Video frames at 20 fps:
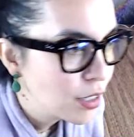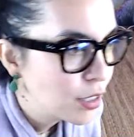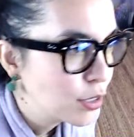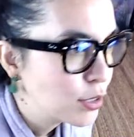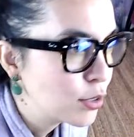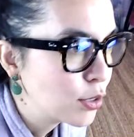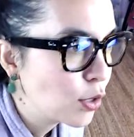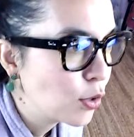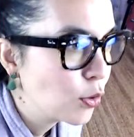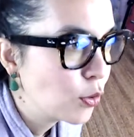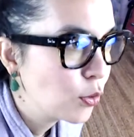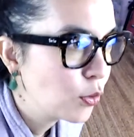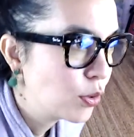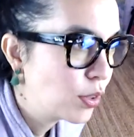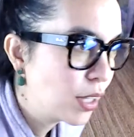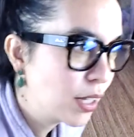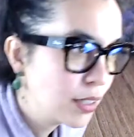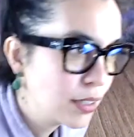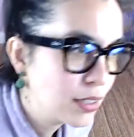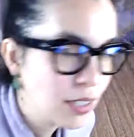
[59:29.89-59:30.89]
So
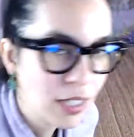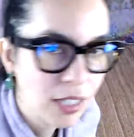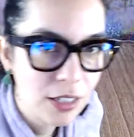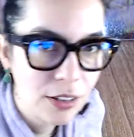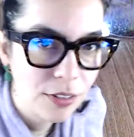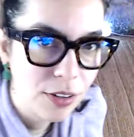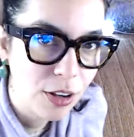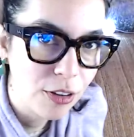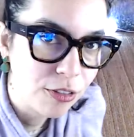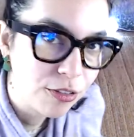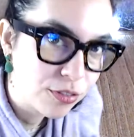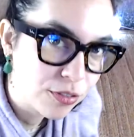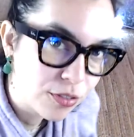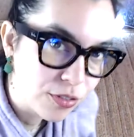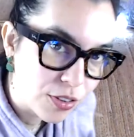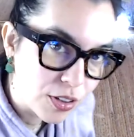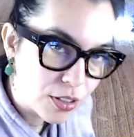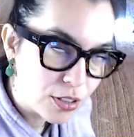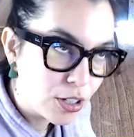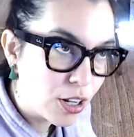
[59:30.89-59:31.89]
that's kind of how
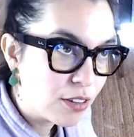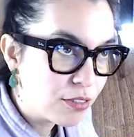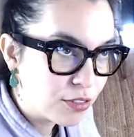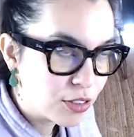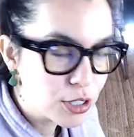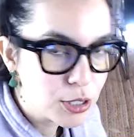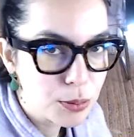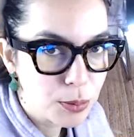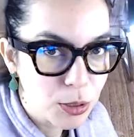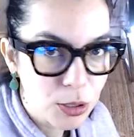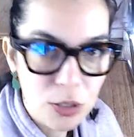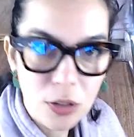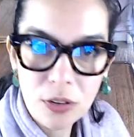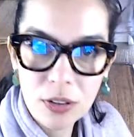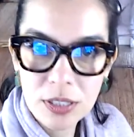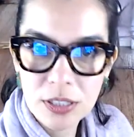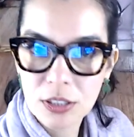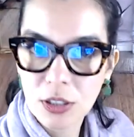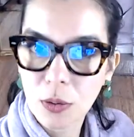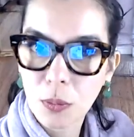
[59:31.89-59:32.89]
non fungible
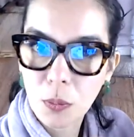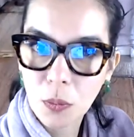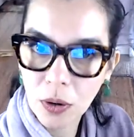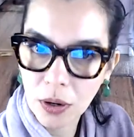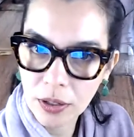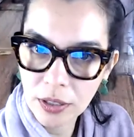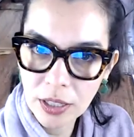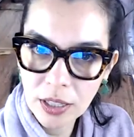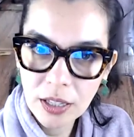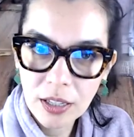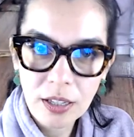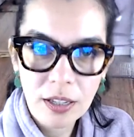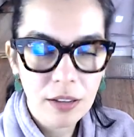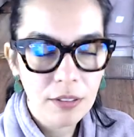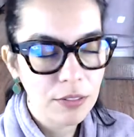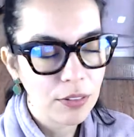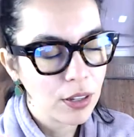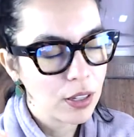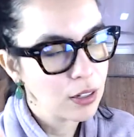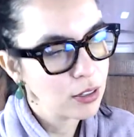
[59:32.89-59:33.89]
tokens are working,
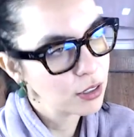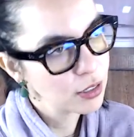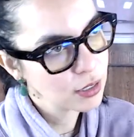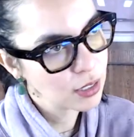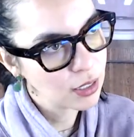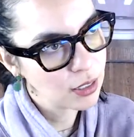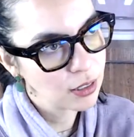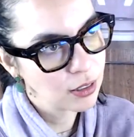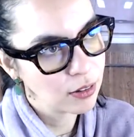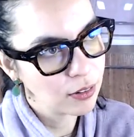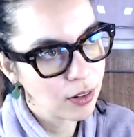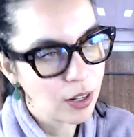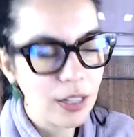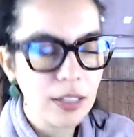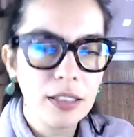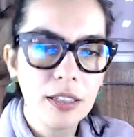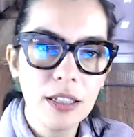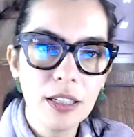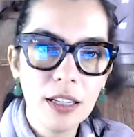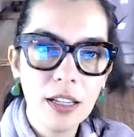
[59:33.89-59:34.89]
if I understand it
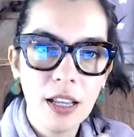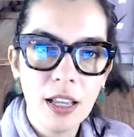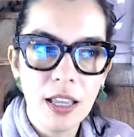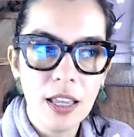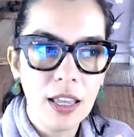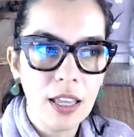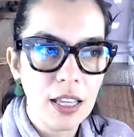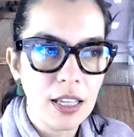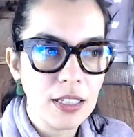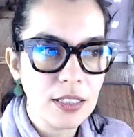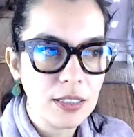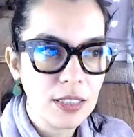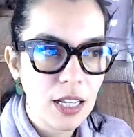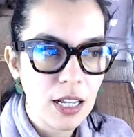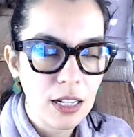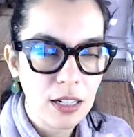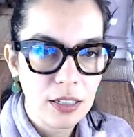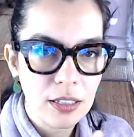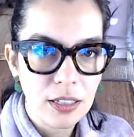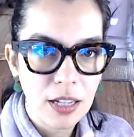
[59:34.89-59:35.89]
correctly, is
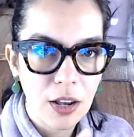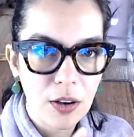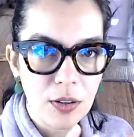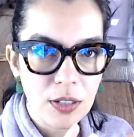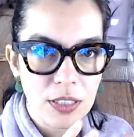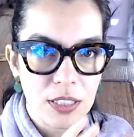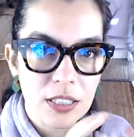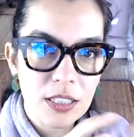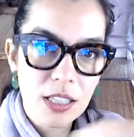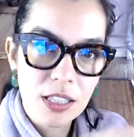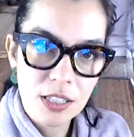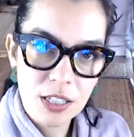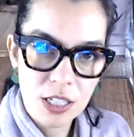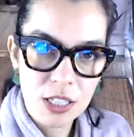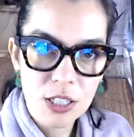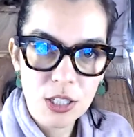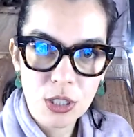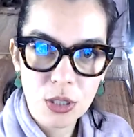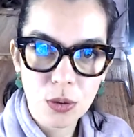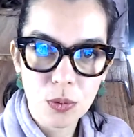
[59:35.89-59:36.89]
that now it's in the
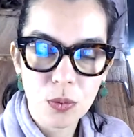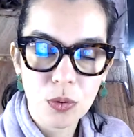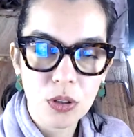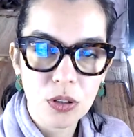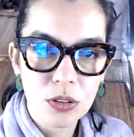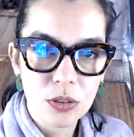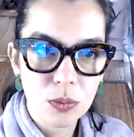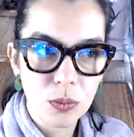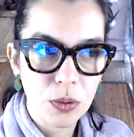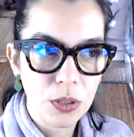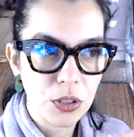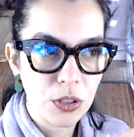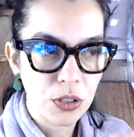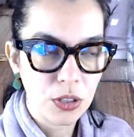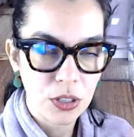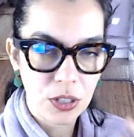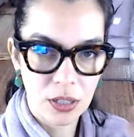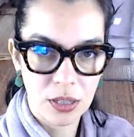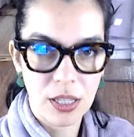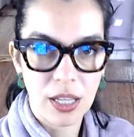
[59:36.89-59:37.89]
digital world where you're
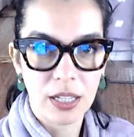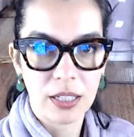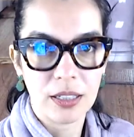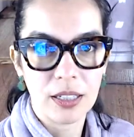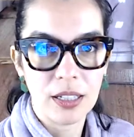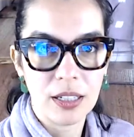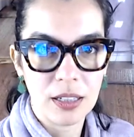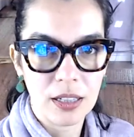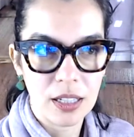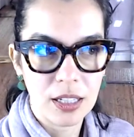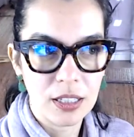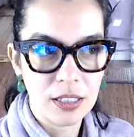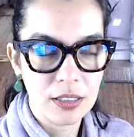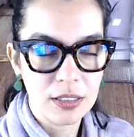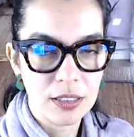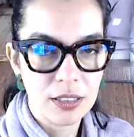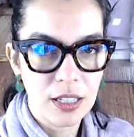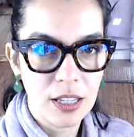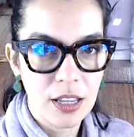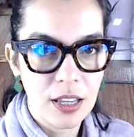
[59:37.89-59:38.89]
collecting things